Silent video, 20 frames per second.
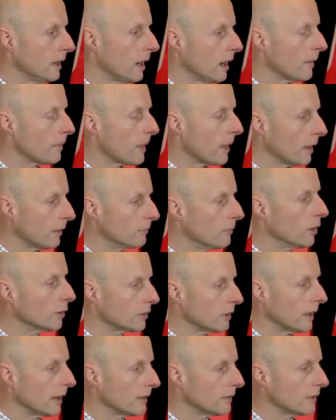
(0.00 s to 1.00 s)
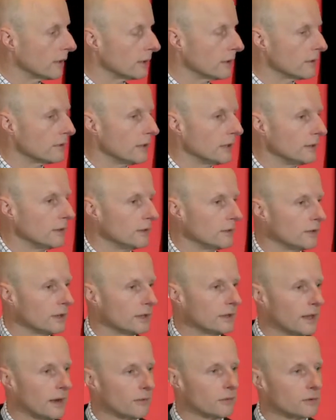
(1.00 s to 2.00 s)
And, and modernizing the TTC
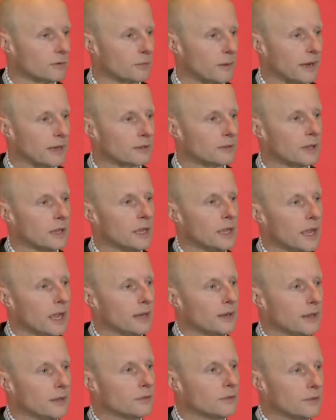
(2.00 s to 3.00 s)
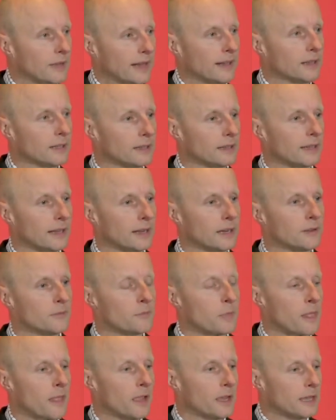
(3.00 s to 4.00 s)
in that respect. And then secondly,
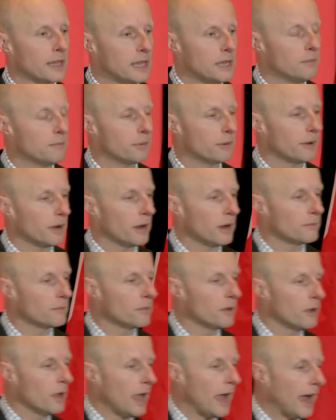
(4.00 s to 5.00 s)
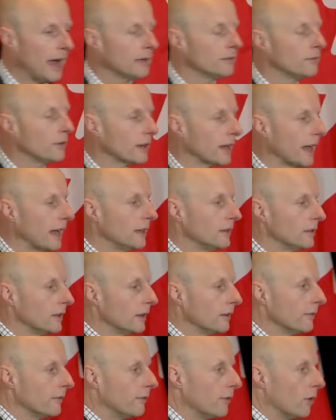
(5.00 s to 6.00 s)
keep um,
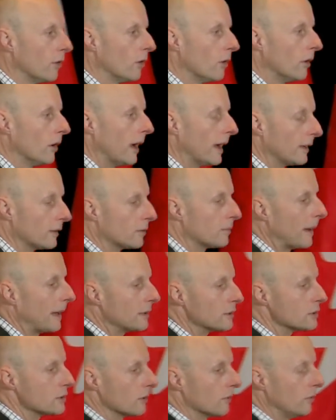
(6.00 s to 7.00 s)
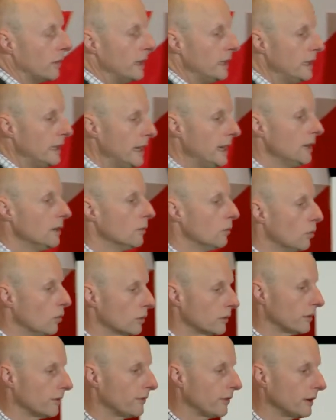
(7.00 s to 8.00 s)
advocating for expansion. We need a
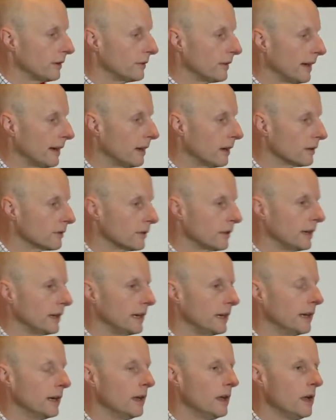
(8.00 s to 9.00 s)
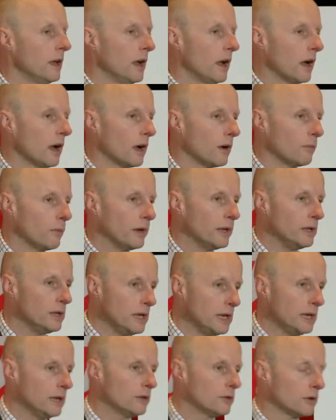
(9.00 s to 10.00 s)
waterfront LRT uh, we
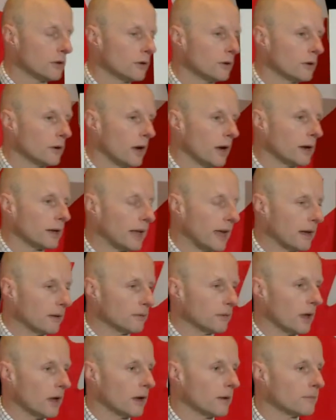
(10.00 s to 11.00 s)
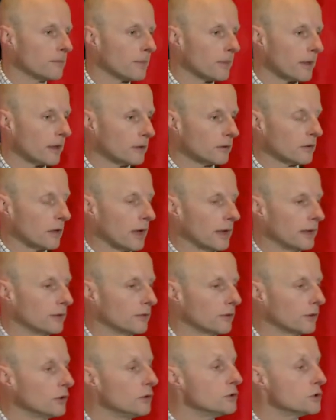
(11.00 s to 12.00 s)
need to uh, get um, a
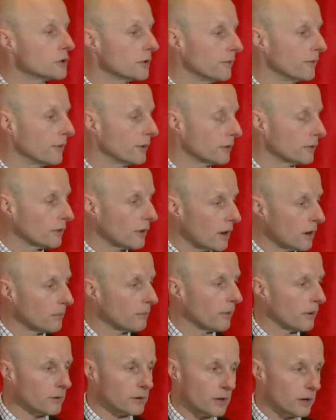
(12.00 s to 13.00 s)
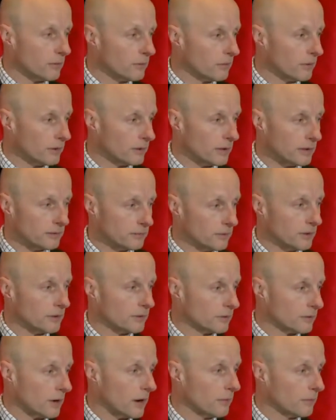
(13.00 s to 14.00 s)
solution for Scarborough. You know, the, the,
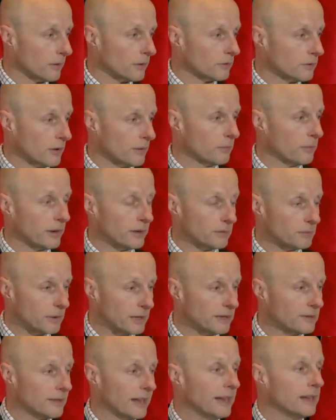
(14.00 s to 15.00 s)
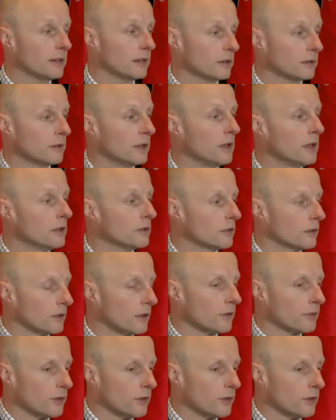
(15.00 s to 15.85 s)
Scarborough subway is being taken to the